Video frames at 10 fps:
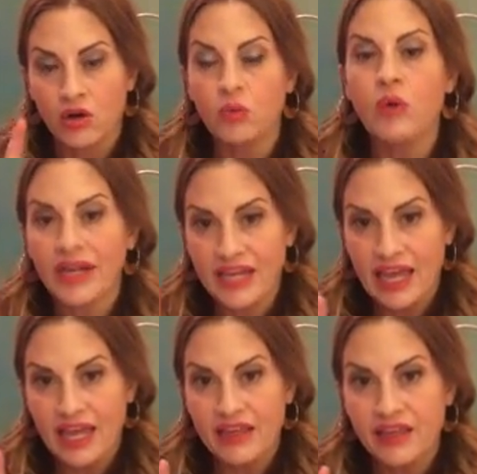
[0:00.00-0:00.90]
one
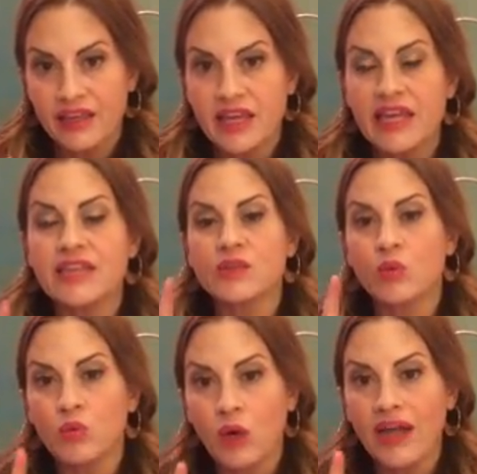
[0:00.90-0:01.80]
egg is
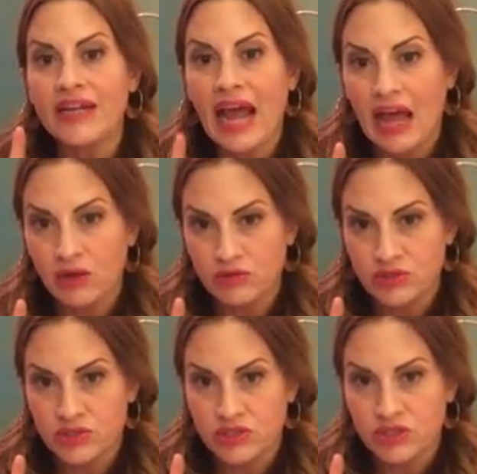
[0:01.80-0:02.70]
1
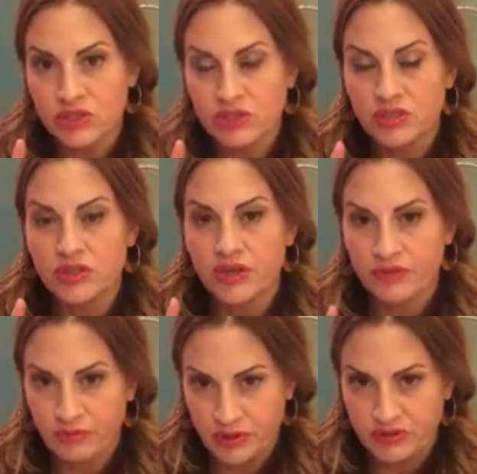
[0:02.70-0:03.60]
ounce
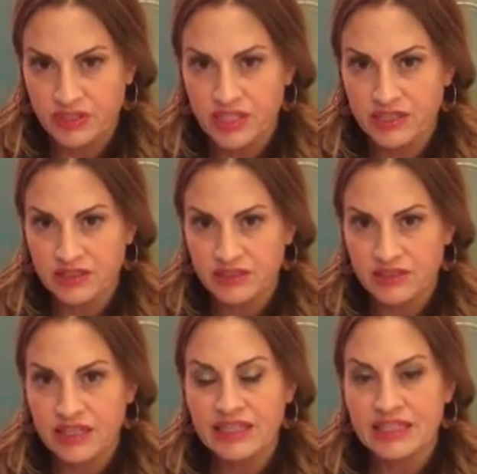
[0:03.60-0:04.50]
of protein.
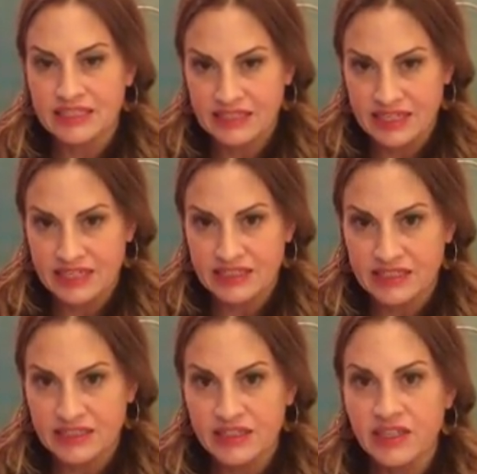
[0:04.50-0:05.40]
That's it.
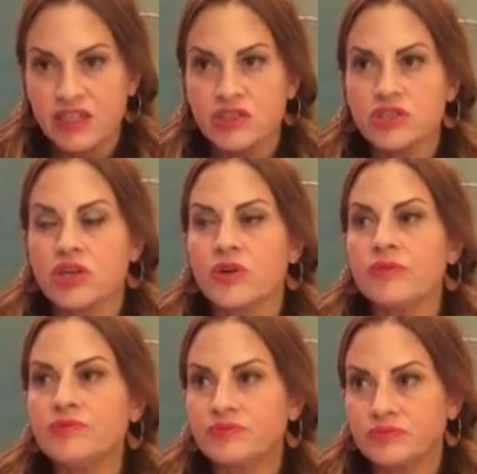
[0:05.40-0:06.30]

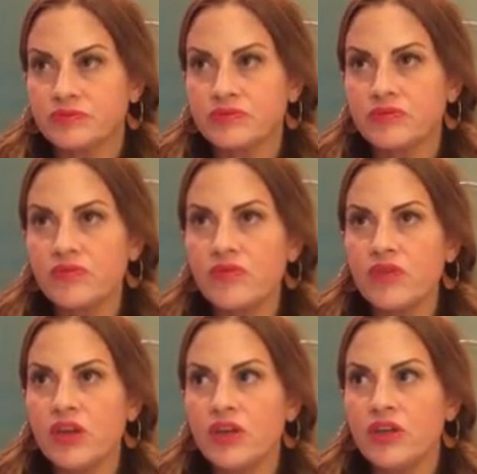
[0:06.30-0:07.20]
So
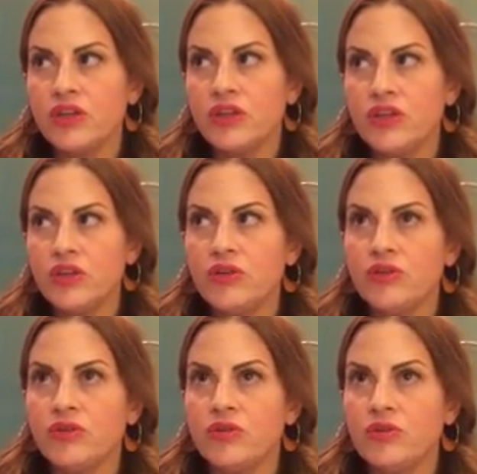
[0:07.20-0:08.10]

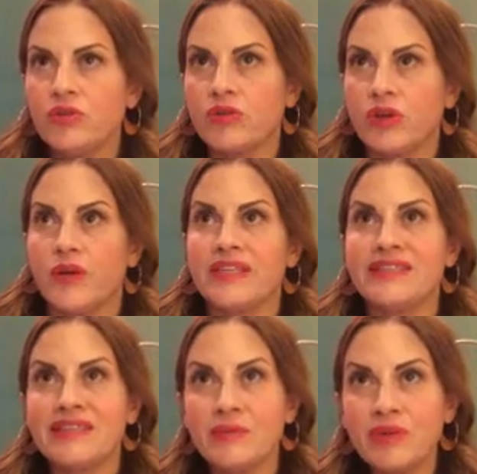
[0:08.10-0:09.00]
I
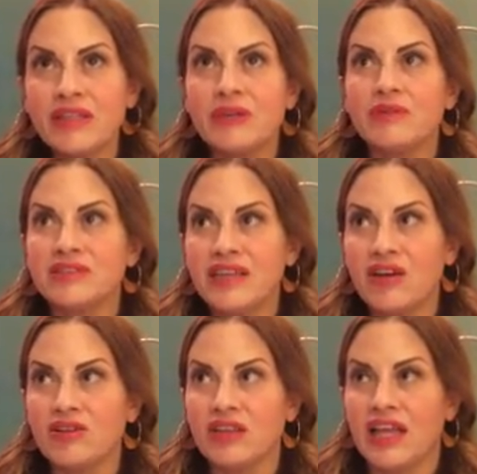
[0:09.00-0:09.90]
typically will
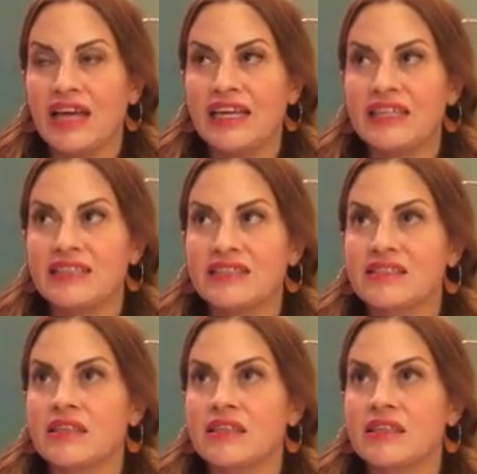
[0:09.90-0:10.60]
tell clients